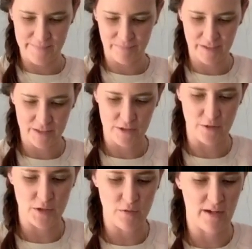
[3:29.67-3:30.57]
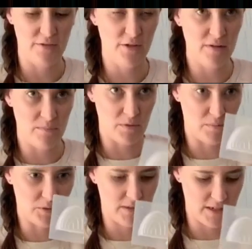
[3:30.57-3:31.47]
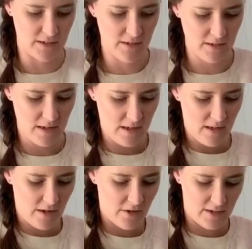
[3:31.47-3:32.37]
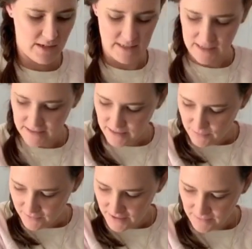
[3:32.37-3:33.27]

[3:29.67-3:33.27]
So you have your rainbow mold here. You're gonna take some of it